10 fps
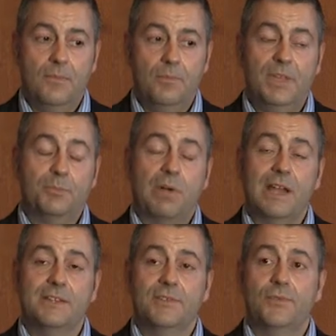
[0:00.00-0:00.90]
best
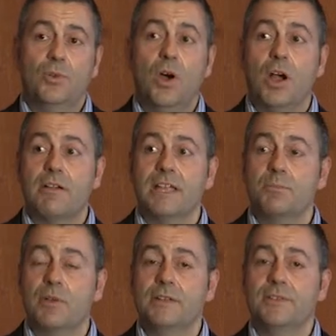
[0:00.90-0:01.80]
practice for hiring
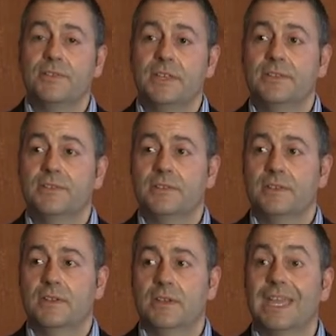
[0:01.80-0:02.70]
apprentices
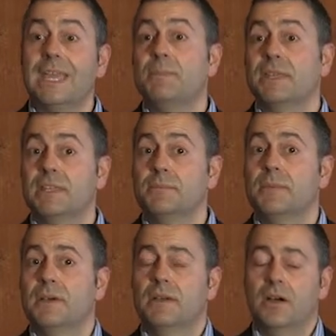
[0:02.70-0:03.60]
and keeping them
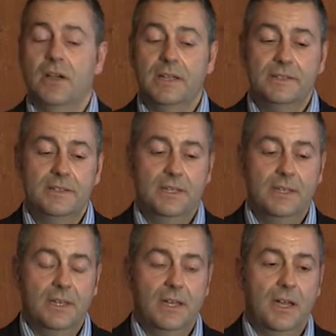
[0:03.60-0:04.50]
hired,
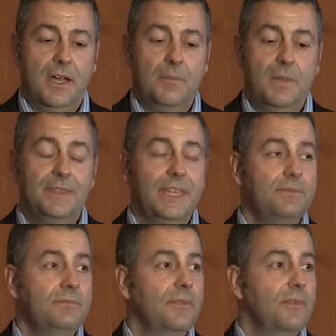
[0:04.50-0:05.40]
and
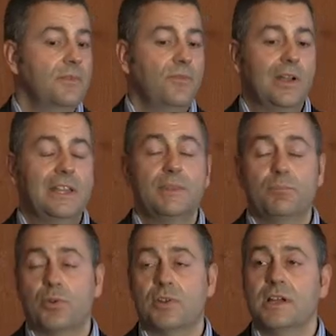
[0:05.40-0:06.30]
then finally the
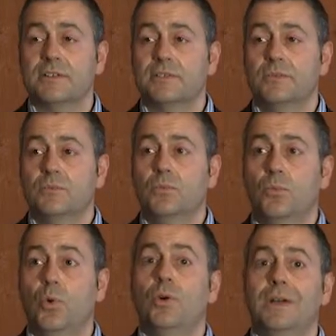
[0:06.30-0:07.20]
product,
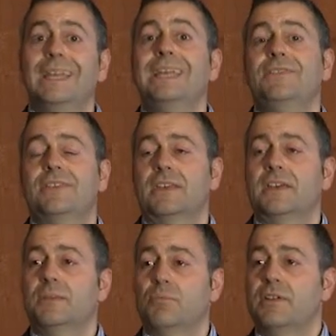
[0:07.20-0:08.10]
what is
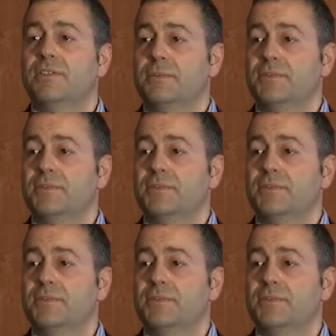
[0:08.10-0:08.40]
an apprenticeship